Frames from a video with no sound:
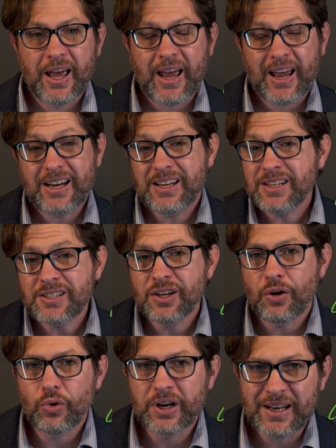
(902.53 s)
And he doesn't
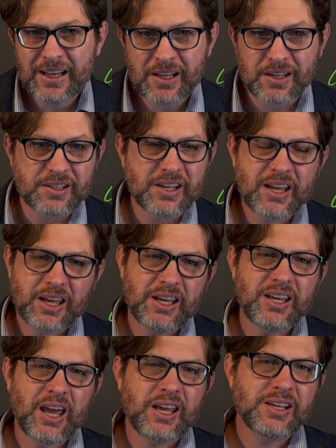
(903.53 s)
know what it is.
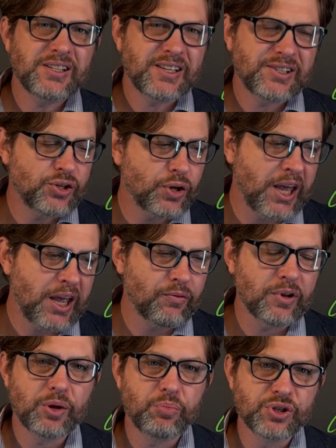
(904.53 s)
He says you can't
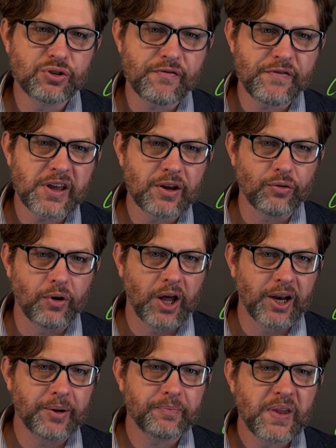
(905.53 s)
really put your finger on
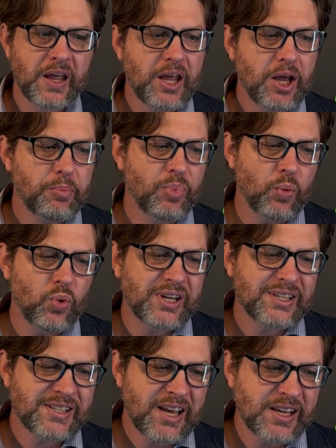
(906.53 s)
it. But what he
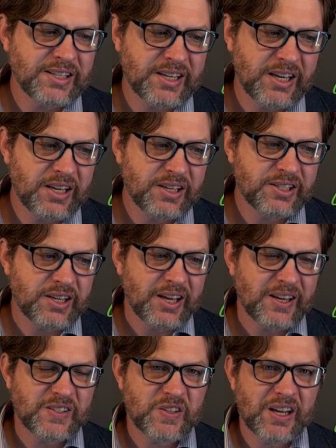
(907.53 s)
says is
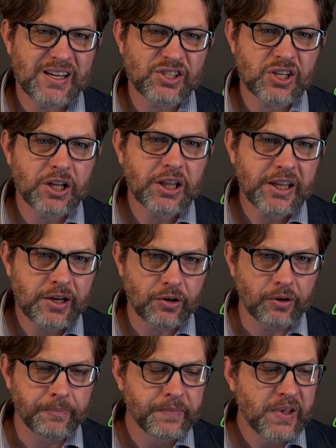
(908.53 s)
that it's
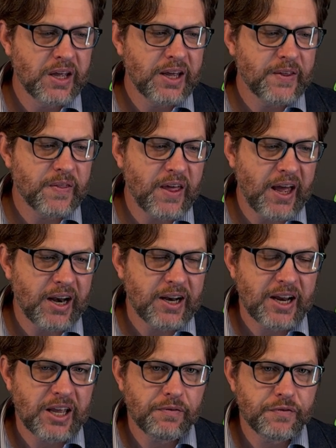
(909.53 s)
clear that
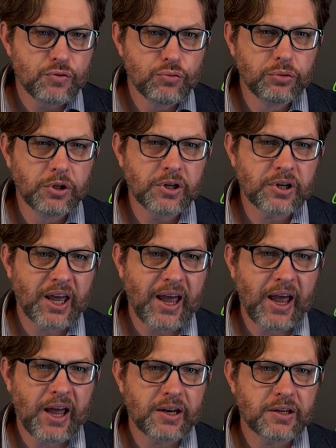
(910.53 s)
if you look
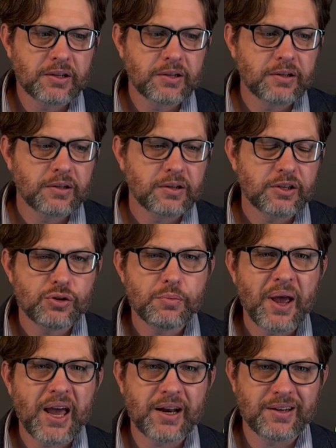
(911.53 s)
at
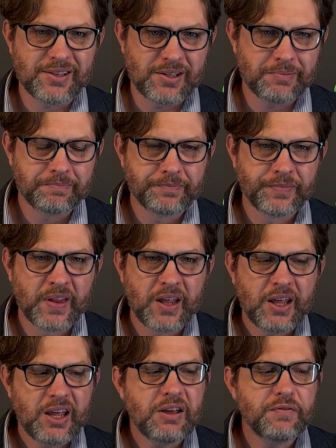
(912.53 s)
humanity,
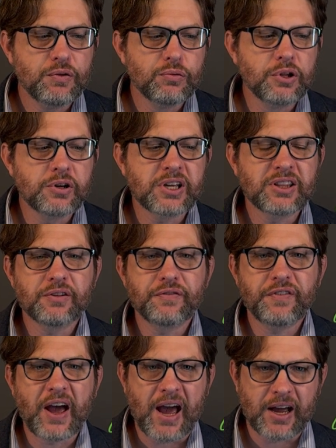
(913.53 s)
if you look at the
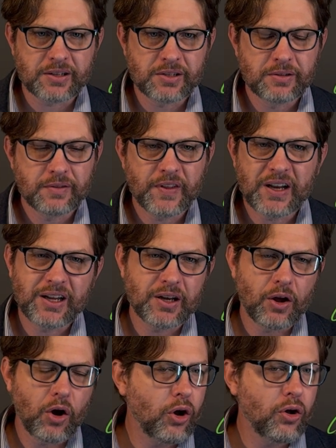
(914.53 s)
fact that in
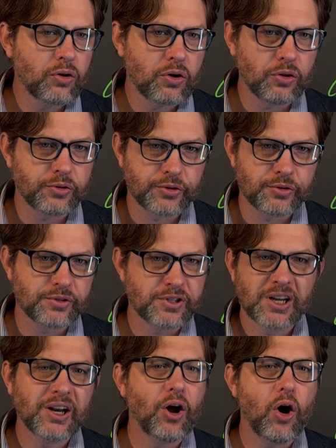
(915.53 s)
all cultures
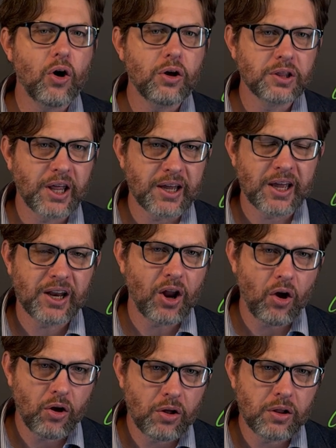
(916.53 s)
and
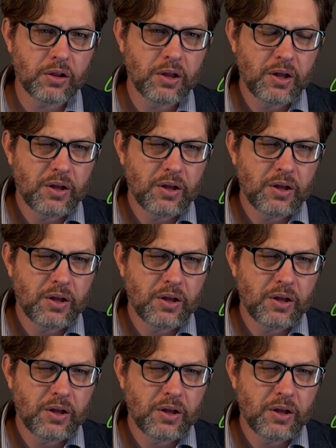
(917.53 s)
all